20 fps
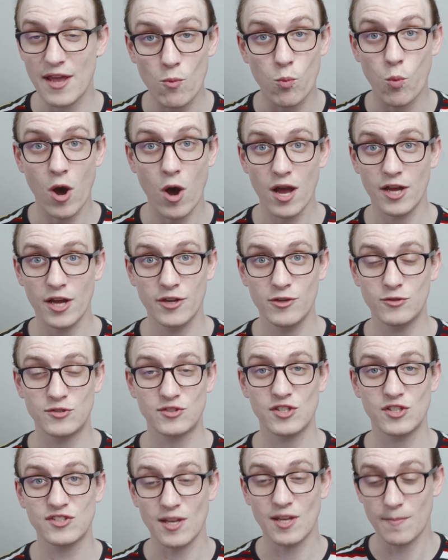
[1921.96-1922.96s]
They want a new
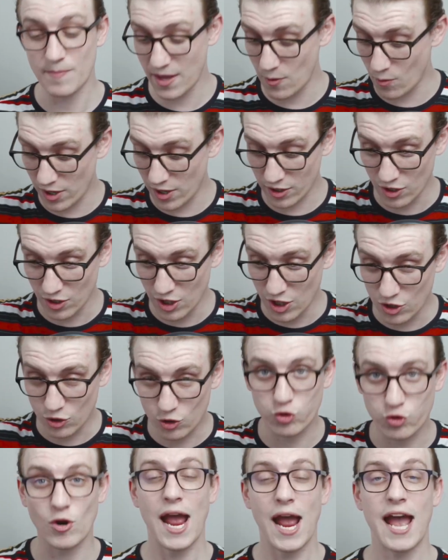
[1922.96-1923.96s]
system. They want to
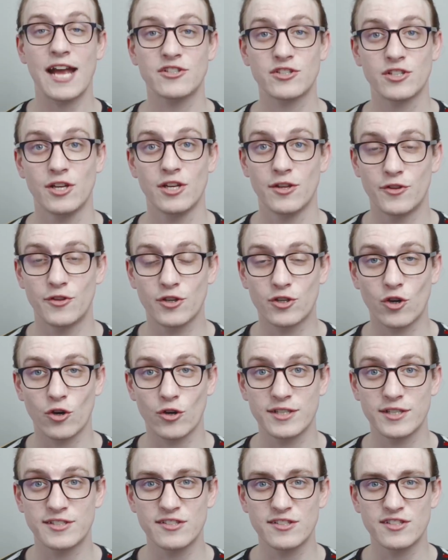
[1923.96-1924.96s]
crash the
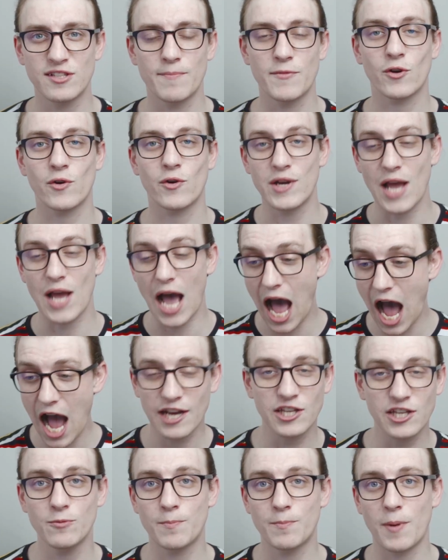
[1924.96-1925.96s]
current system. They're going to
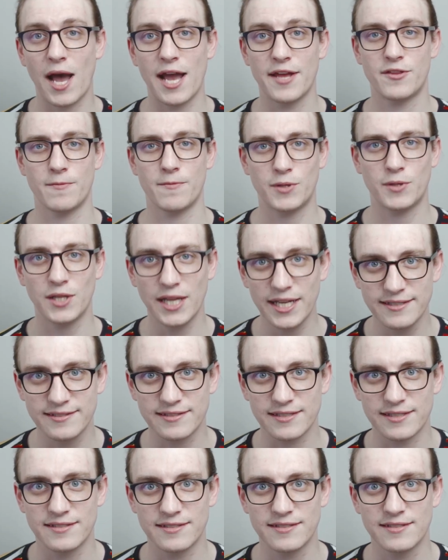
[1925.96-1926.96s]
occupy the
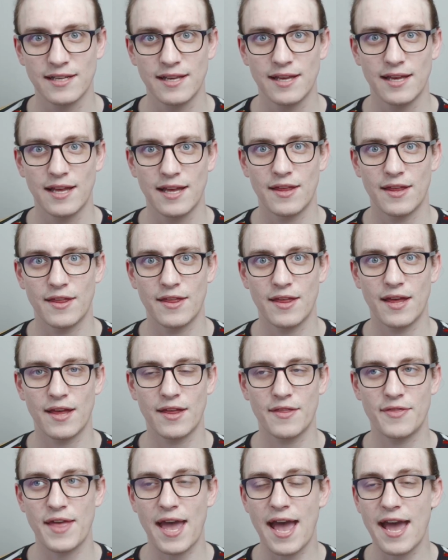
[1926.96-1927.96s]
places
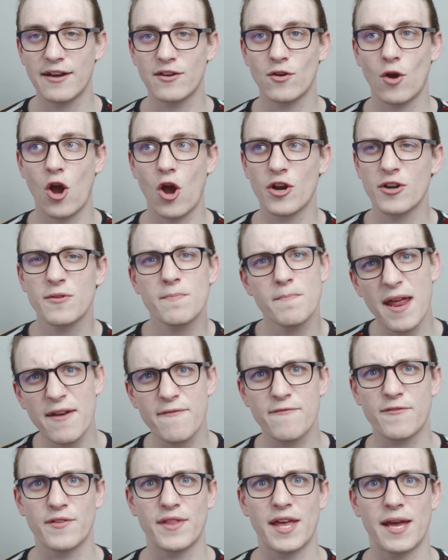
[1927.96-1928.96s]
that aren't
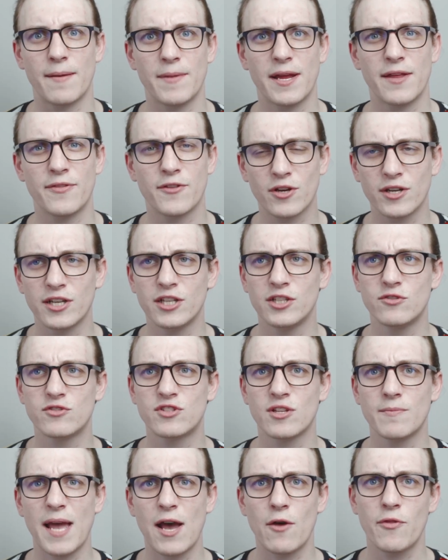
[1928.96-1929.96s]
meant for them, and they're going to
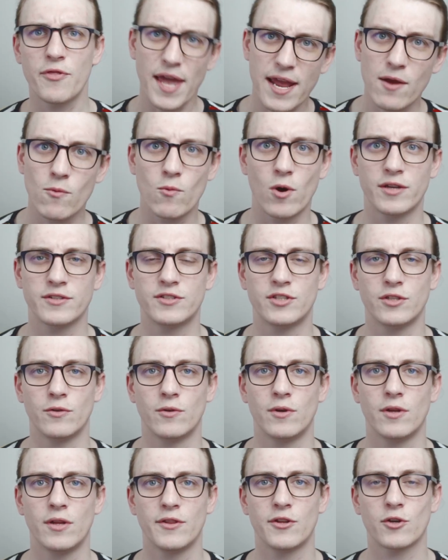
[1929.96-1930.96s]
use them how they want to.